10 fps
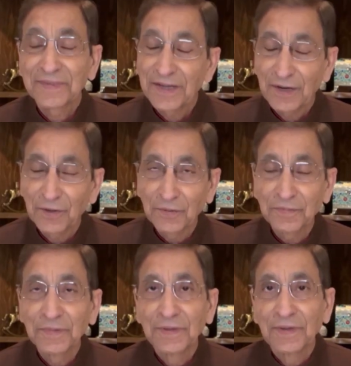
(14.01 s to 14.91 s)

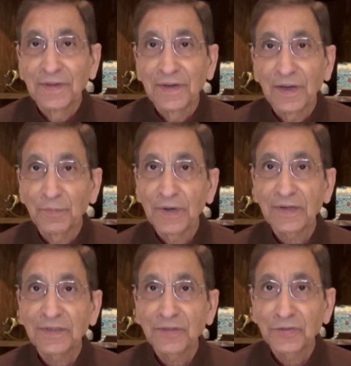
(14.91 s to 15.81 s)
Hello, I'm
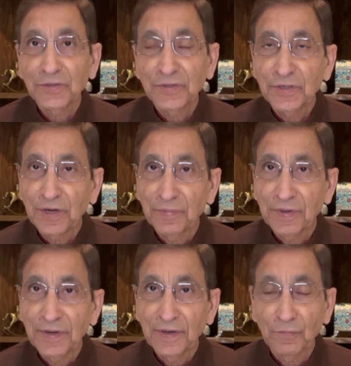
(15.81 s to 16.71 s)
Dr. Krishan
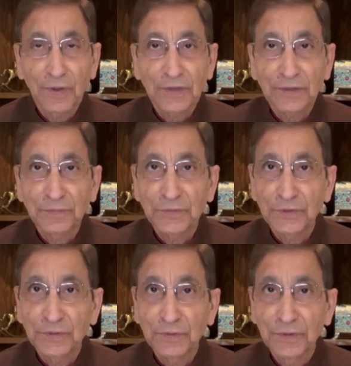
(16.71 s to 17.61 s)
Chhabra and welcome
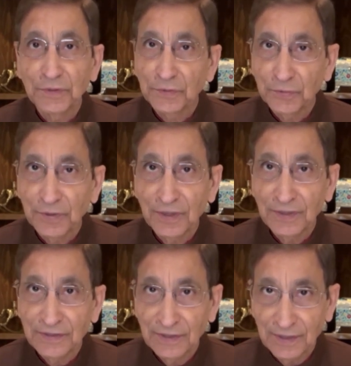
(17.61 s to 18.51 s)
to The True
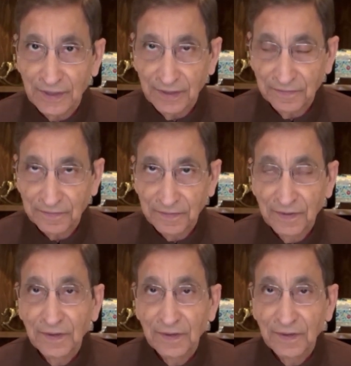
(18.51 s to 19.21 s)
Colors in Life.